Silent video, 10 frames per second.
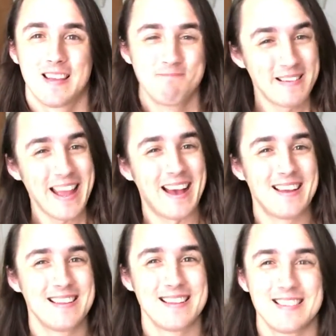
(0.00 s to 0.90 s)
yeah.
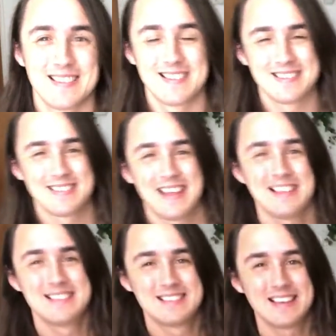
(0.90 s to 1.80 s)

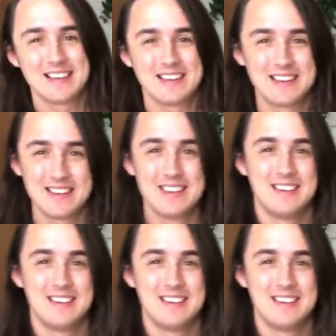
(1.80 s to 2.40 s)
That's, what